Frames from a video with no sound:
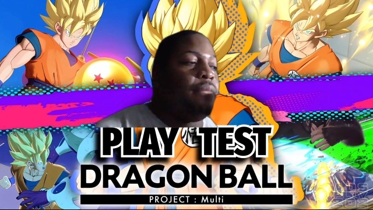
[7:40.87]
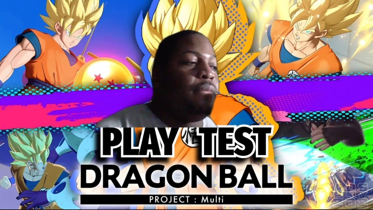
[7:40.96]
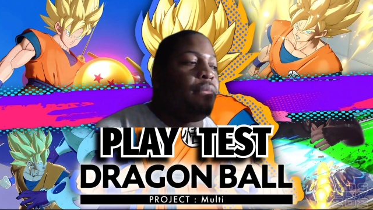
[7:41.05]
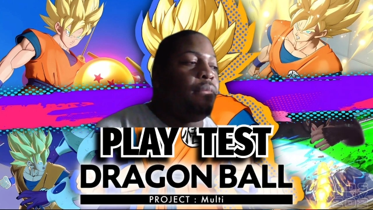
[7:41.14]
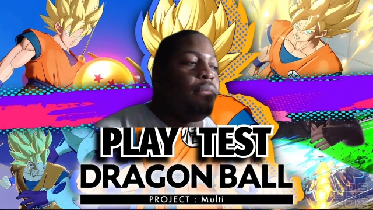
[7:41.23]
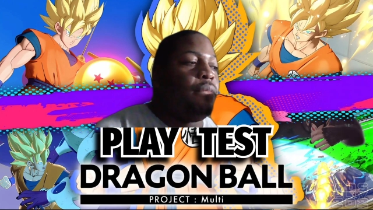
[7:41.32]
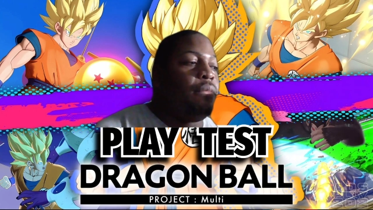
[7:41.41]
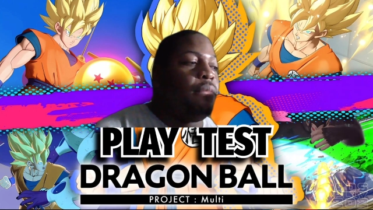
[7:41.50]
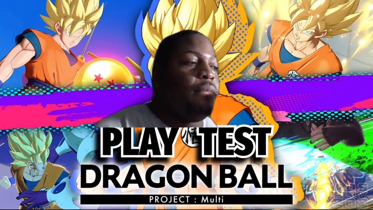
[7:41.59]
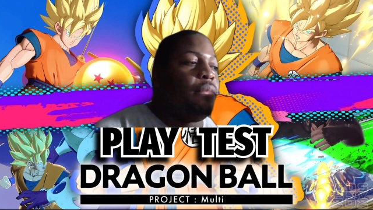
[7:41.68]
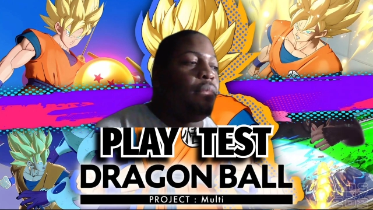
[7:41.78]

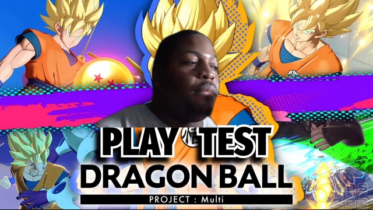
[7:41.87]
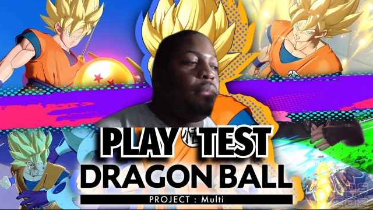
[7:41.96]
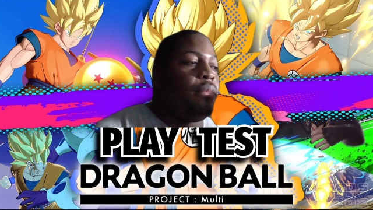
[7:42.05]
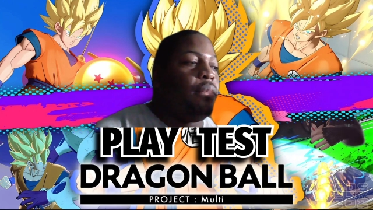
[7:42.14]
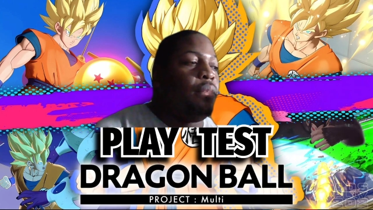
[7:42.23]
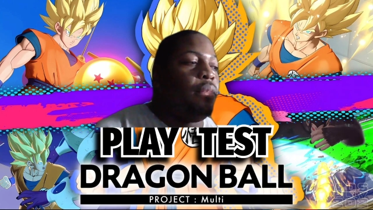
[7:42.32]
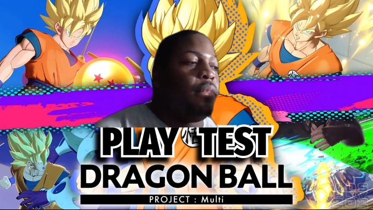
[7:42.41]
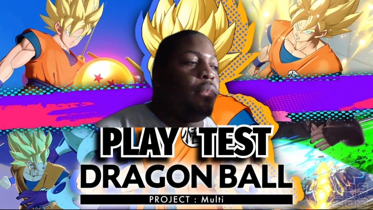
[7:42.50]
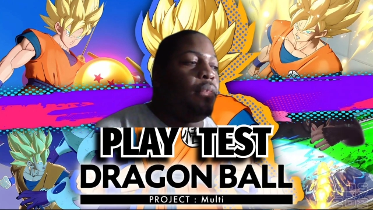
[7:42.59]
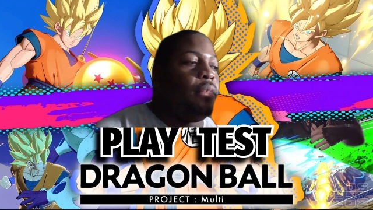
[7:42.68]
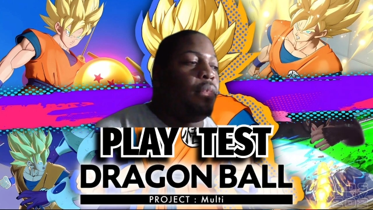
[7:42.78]

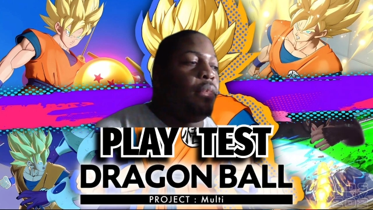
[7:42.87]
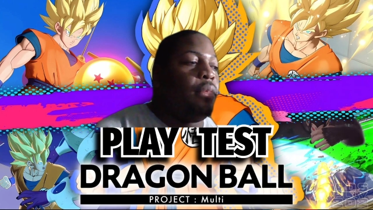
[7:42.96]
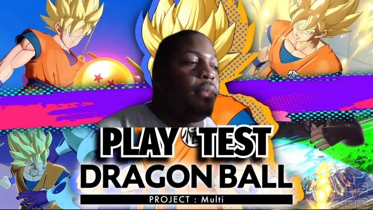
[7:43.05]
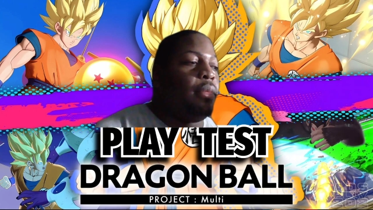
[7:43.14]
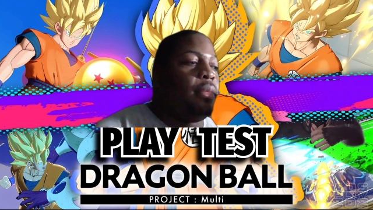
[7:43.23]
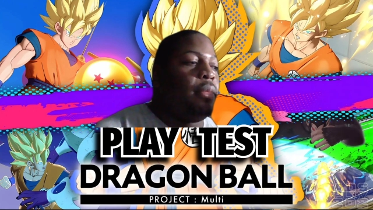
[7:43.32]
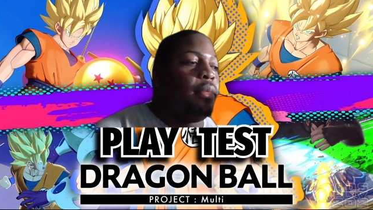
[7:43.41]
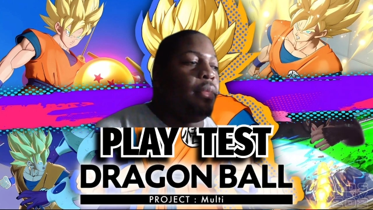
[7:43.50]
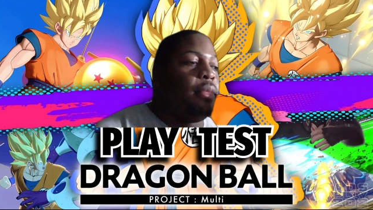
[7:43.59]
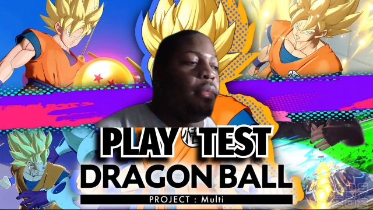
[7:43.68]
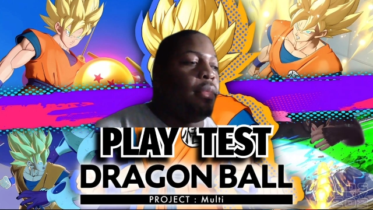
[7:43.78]

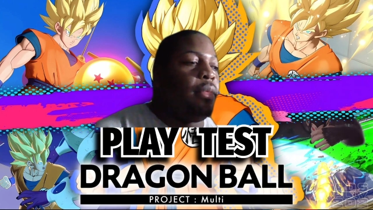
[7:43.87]
(silence)